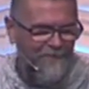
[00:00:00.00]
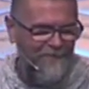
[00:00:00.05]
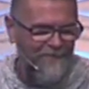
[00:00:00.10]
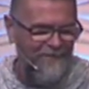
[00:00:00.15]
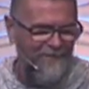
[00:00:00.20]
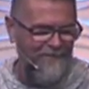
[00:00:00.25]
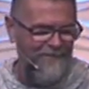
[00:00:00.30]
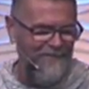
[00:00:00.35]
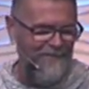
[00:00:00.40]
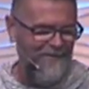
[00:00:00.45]

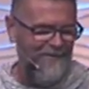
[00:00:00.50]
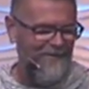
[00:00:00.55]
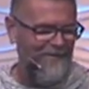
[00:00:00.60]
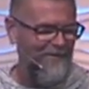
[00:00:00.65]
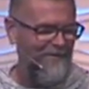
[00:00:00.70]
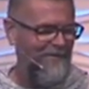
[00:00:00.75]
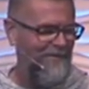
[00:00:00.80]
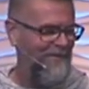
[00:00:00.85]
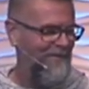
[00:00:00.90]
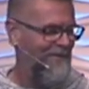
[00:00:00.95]

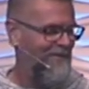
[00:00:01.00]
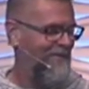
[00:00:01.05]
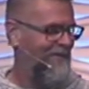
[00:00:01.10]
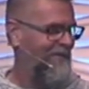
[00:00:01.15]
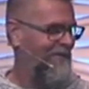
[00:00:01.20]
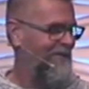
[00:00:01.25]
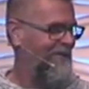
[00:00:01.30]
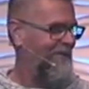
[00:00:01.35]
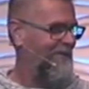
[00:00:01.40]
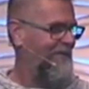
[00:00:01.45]

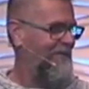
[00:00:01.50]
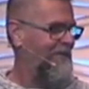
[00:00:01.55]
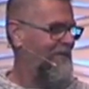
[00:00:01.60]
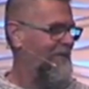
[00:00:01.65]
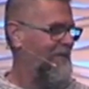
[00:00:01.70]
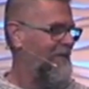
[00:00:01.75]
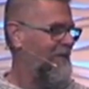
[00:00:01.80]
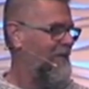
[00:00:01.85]
Nothing is said.